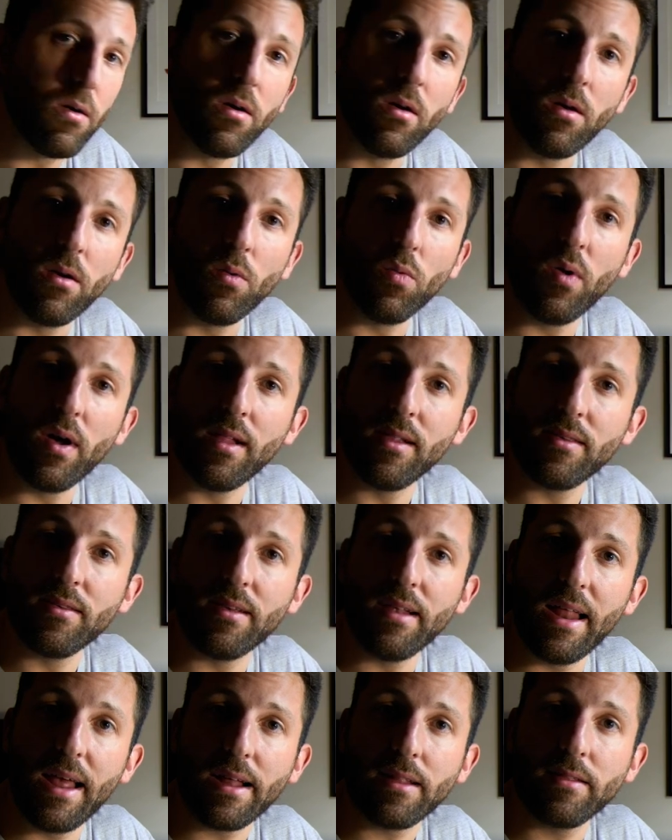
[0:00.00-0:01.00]
well
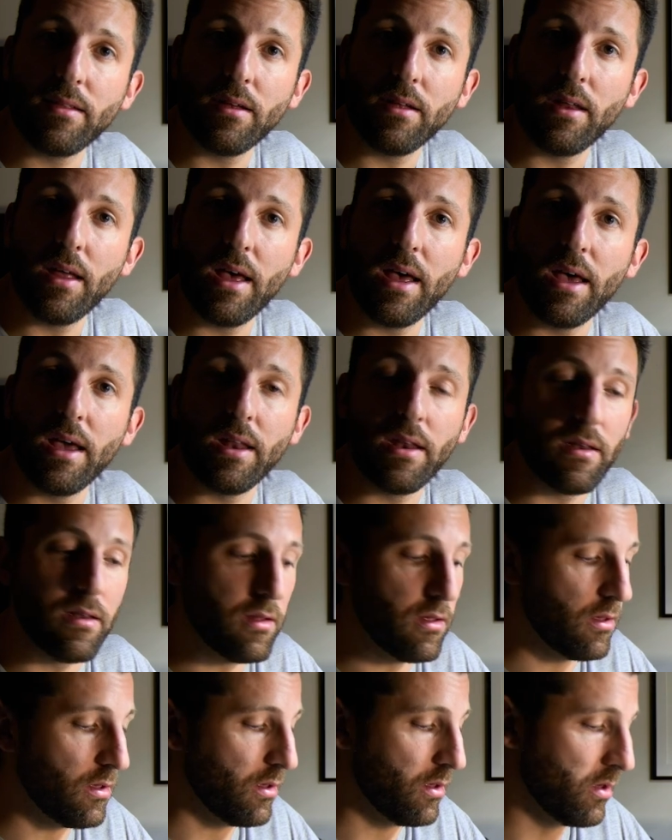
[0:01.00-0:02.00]
selected
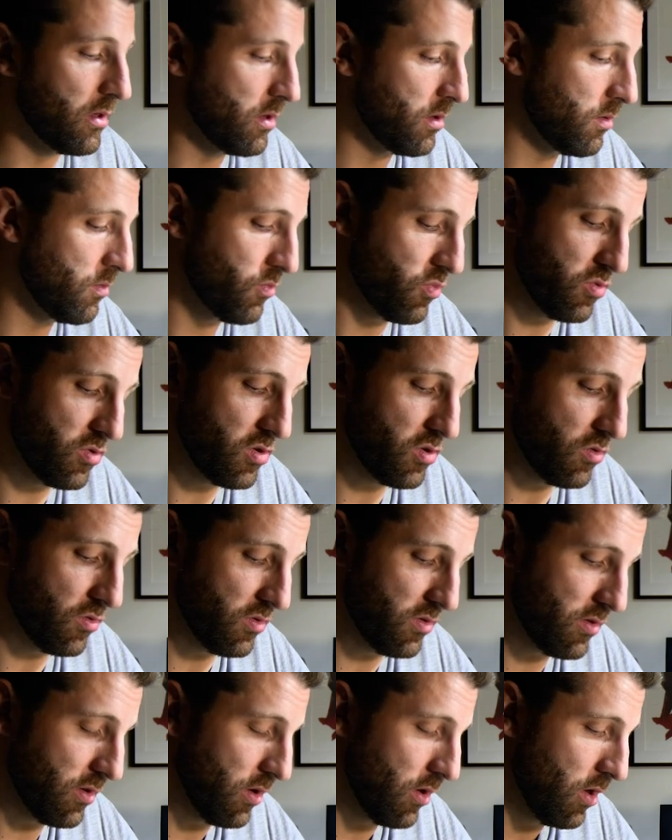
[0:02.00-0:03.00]
and
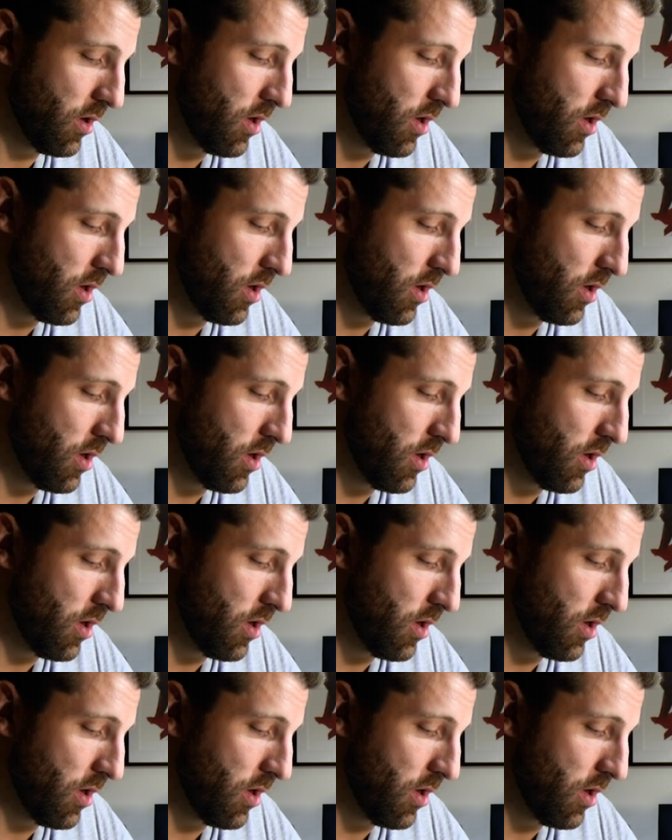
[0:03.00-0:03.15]
produced.